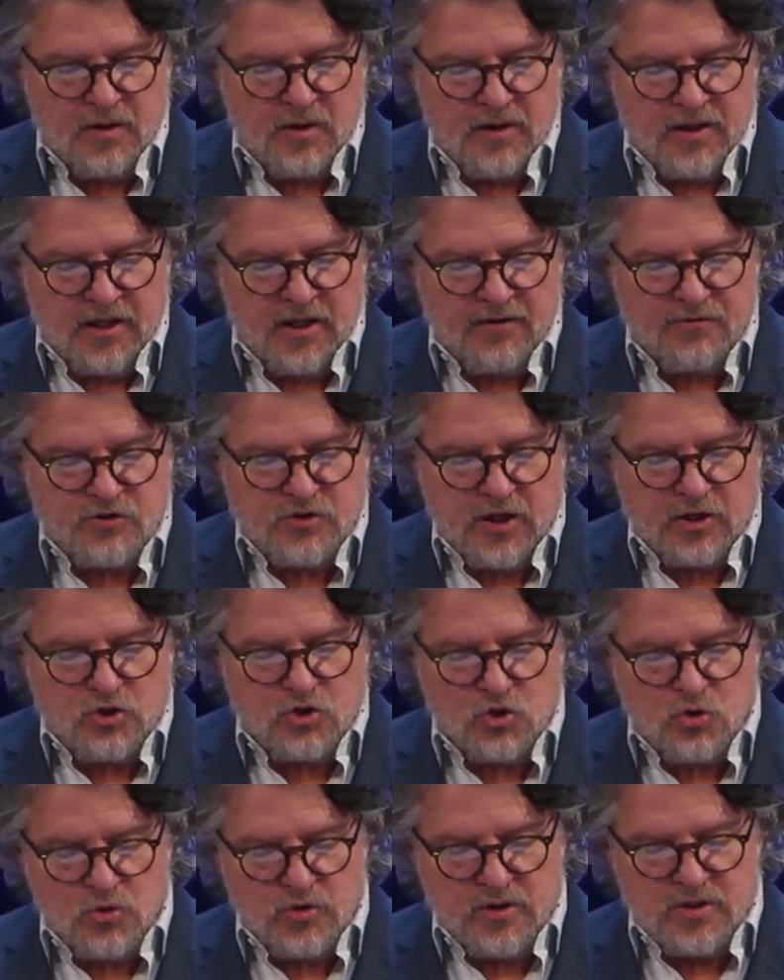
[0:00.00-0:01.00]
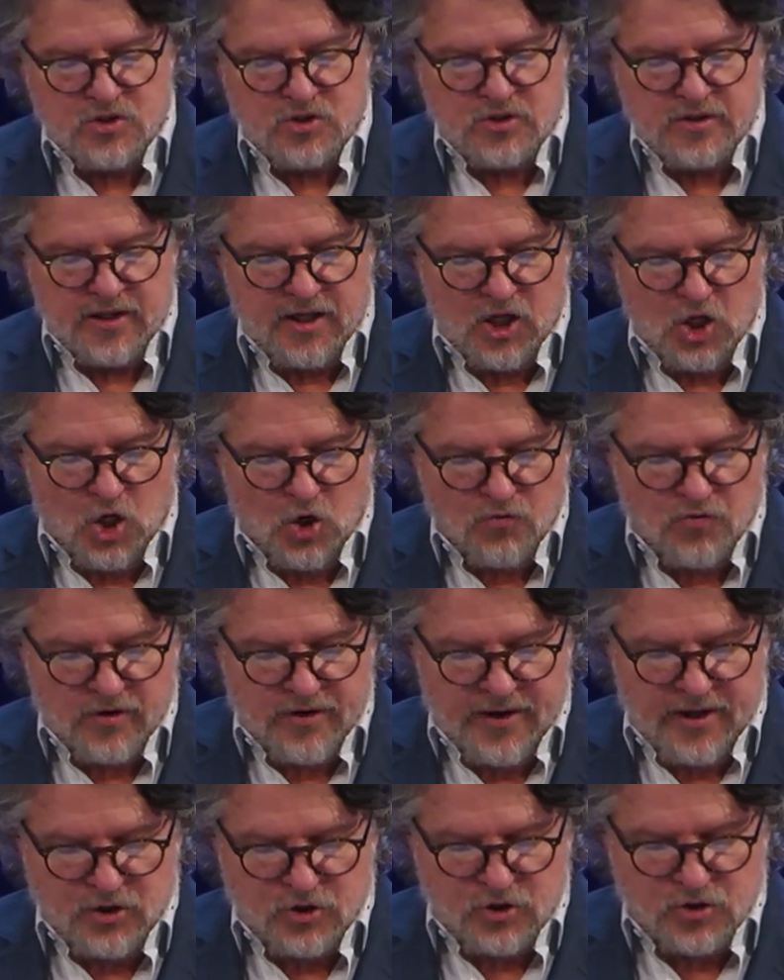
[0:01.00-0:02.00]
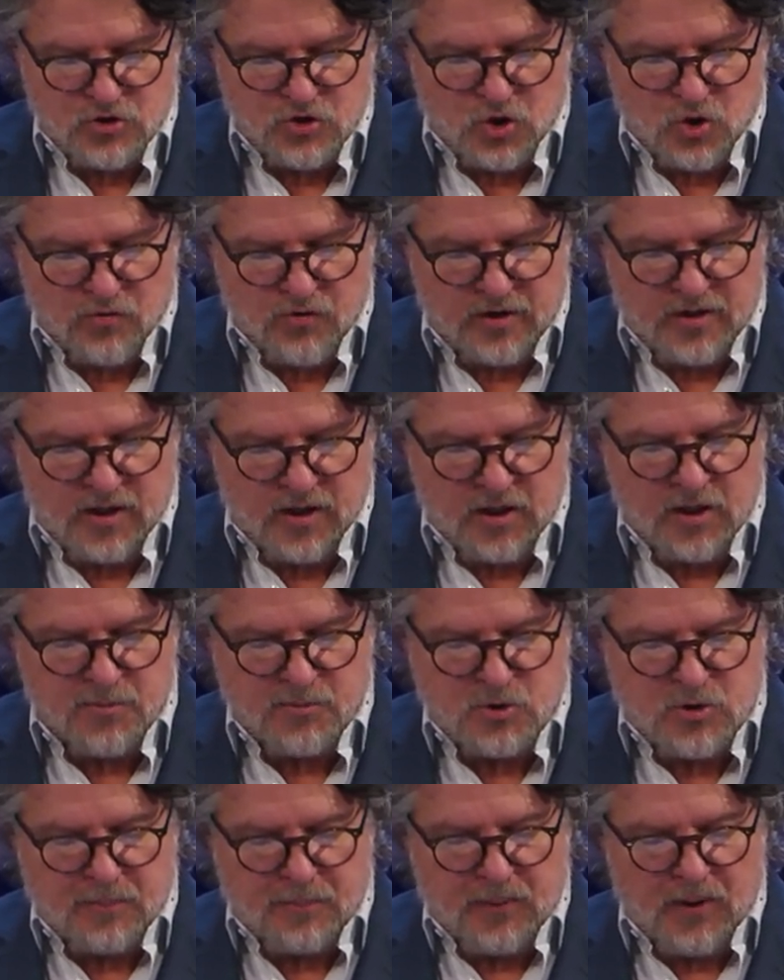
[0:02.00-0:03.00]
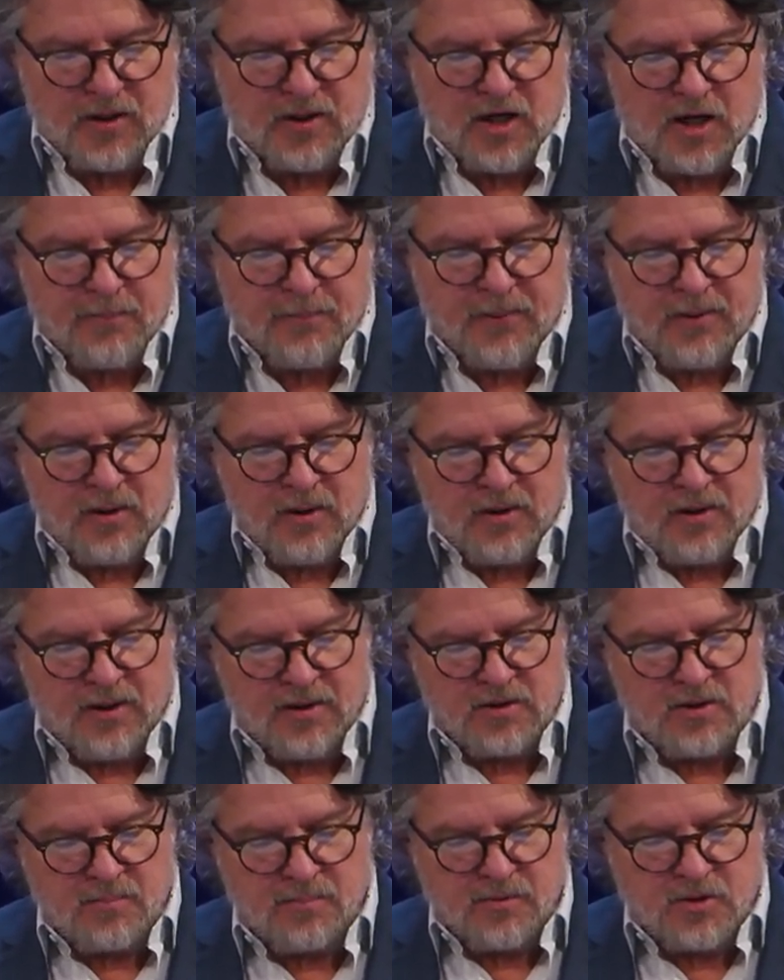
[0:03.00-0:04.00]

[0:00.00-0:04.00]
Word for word: And I have set you this day over nations and over kingdoms to pluck up and to,